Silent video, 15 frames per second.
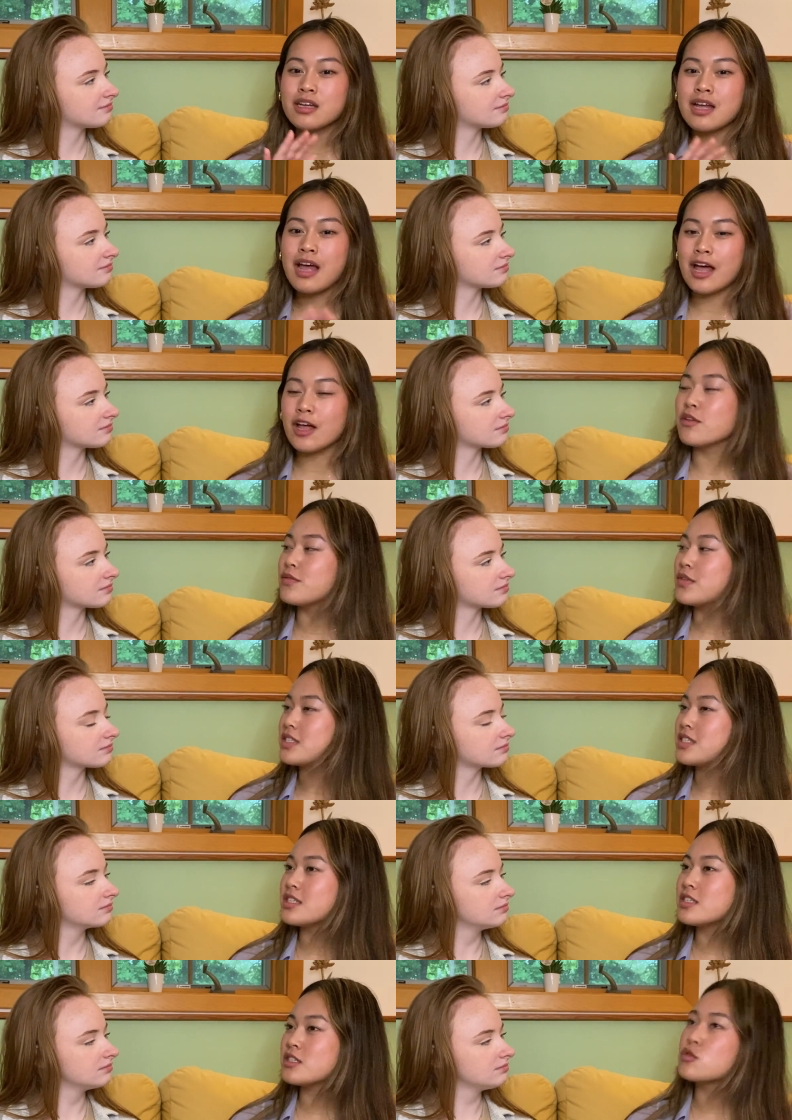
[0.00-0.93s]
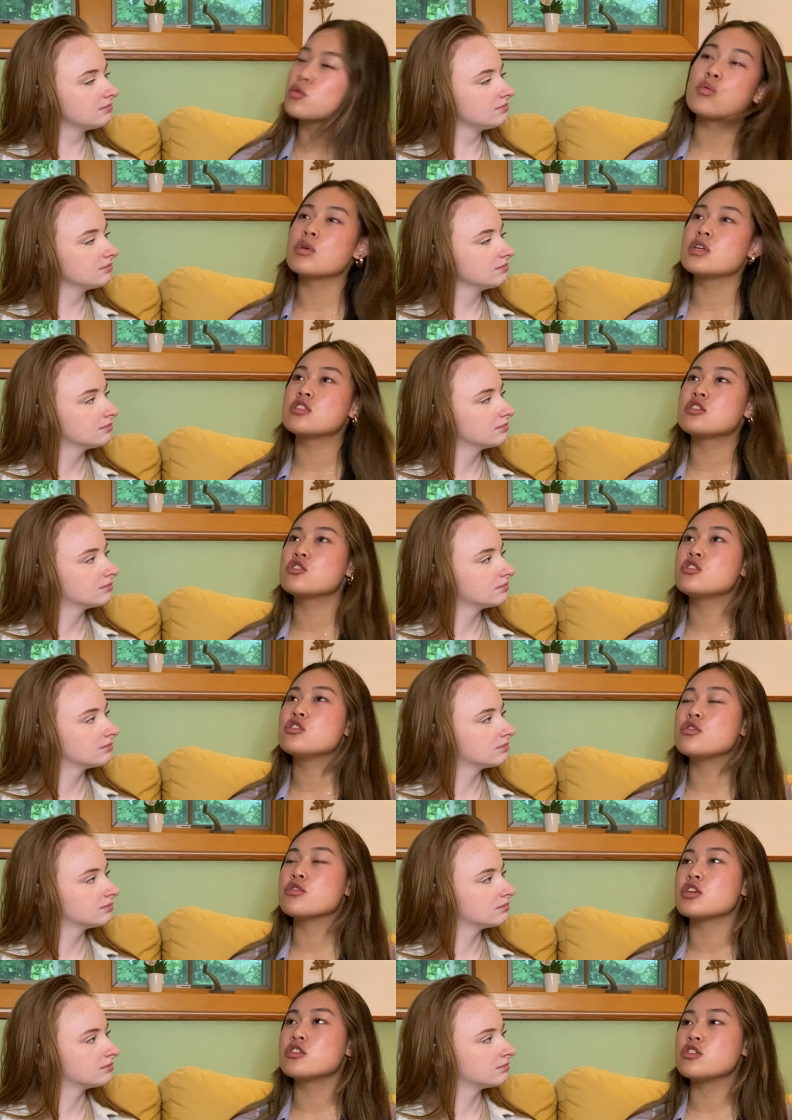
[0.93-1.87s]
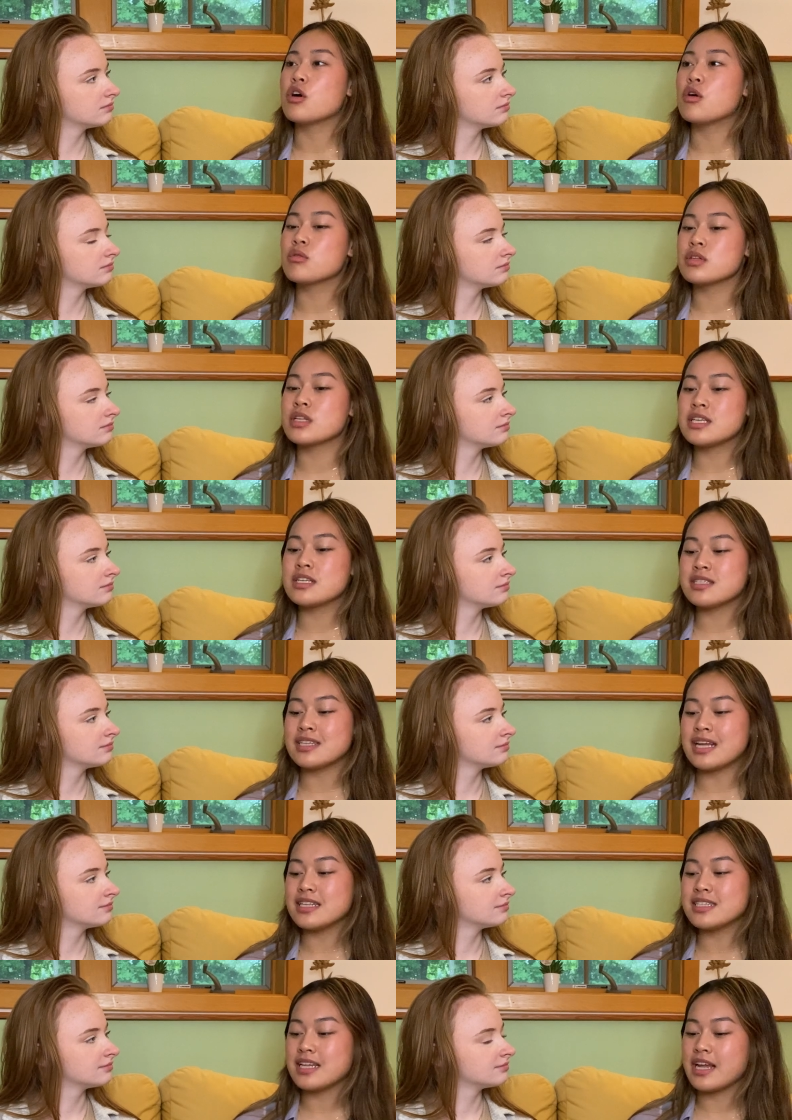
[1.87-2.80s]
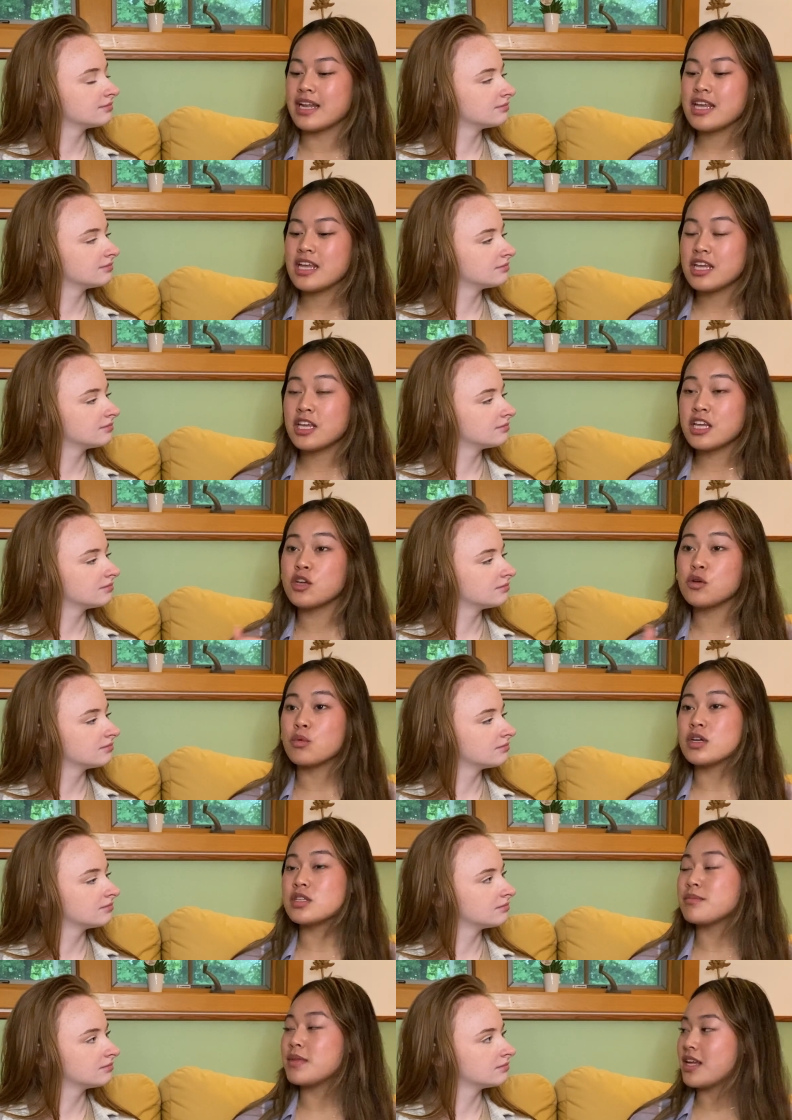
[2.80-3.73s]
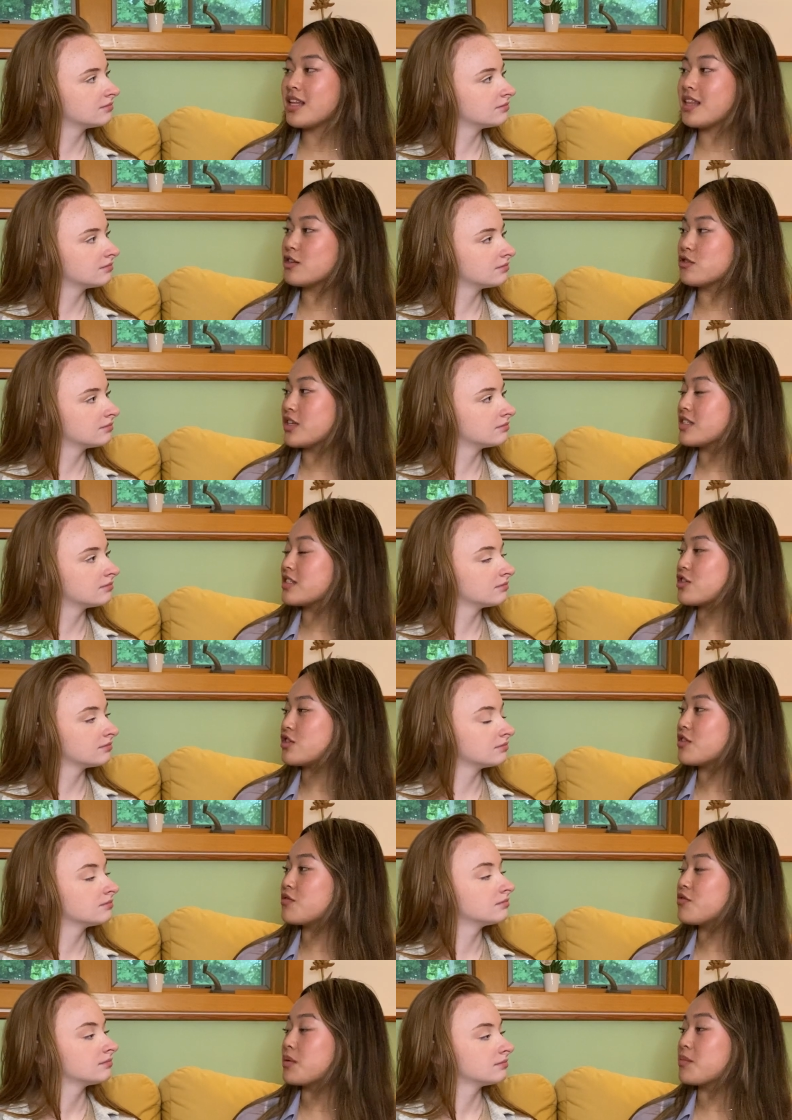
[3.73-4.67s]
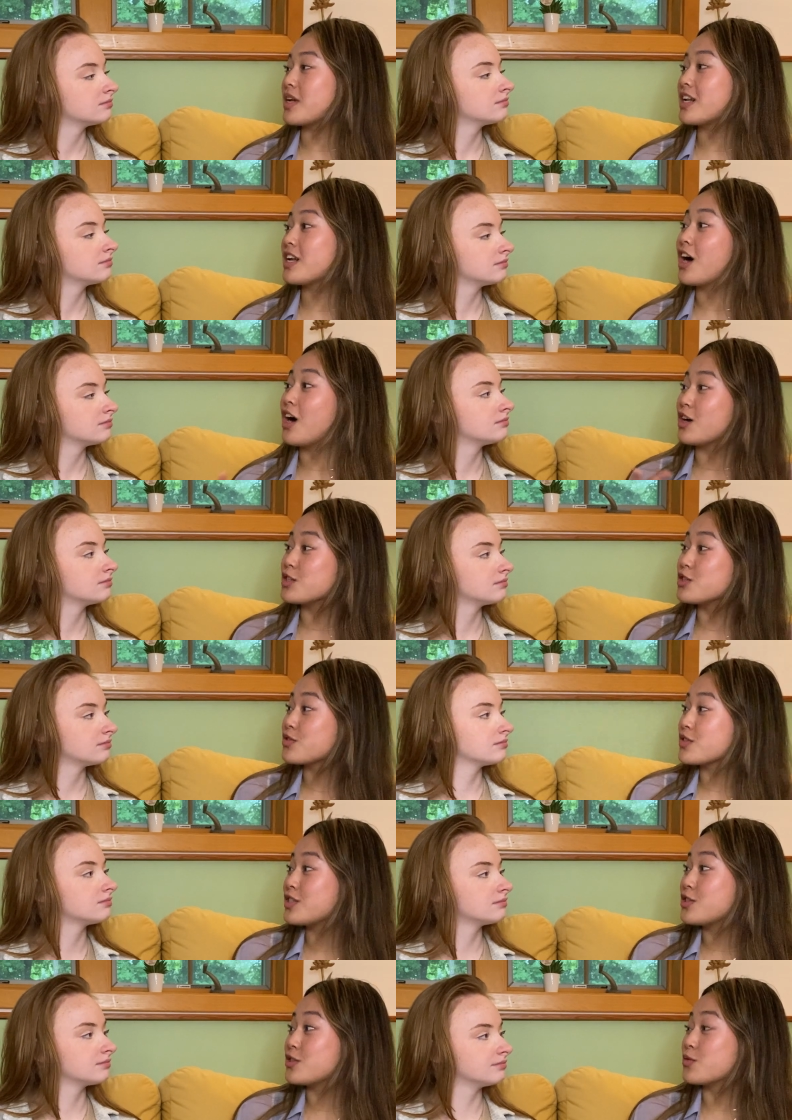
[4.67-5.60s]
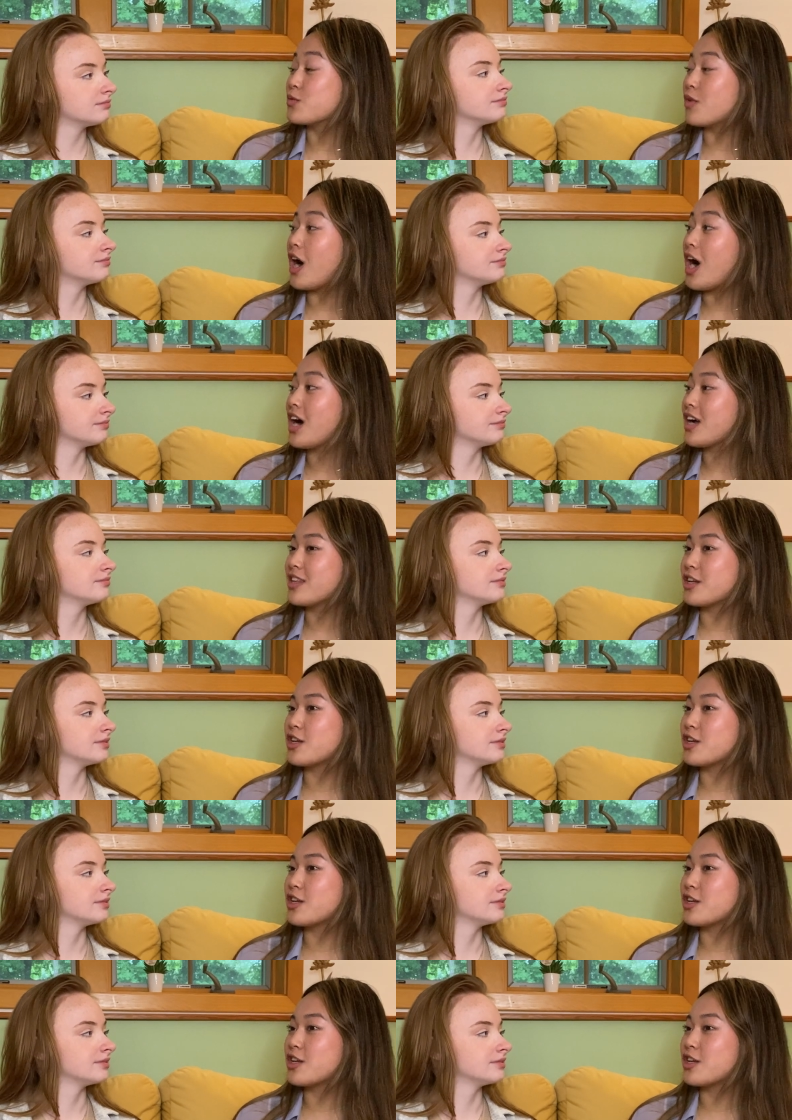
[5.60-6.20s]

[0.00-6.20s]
Speaker 1: Elvis's was you could totally sense that he was making that transition from country to rock.